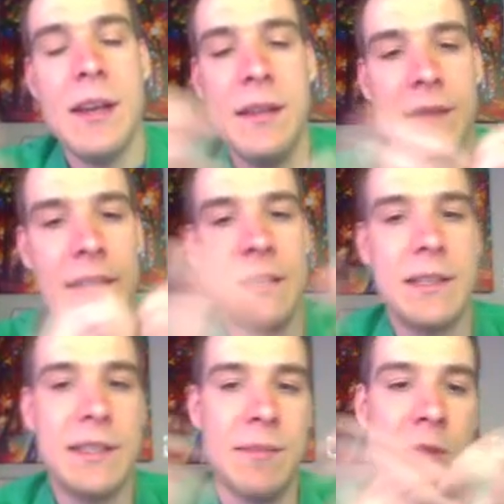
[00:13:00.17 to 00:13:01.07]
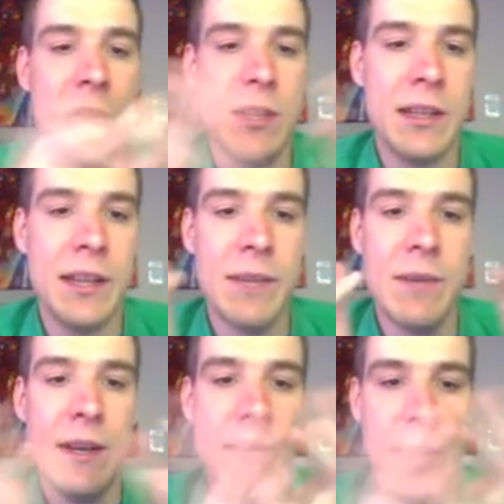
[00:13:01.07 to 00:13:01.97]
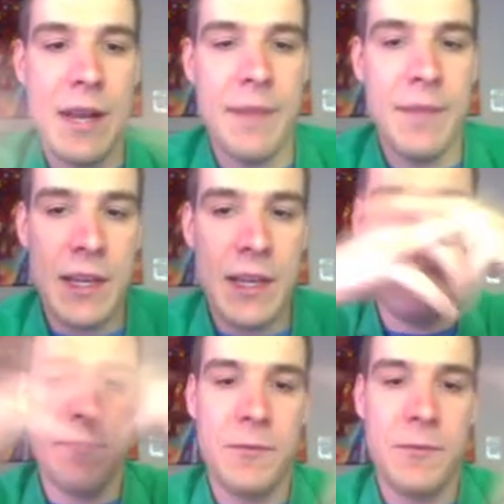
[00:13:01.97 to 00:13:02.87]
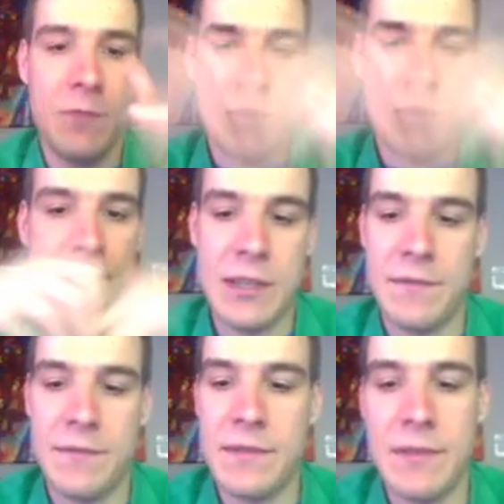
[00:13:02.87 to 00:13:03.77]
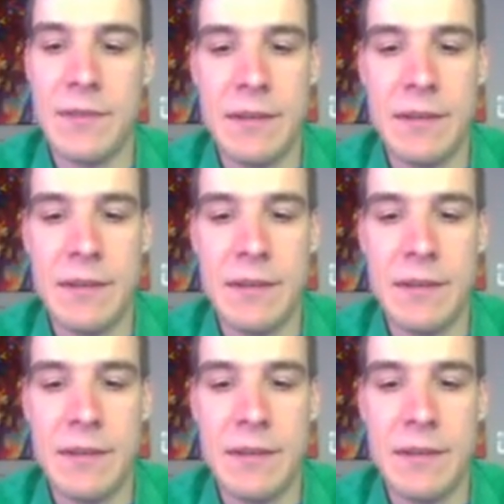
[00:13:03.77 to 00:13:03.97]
The fact that it's small and liquid, it can trap stuff and surround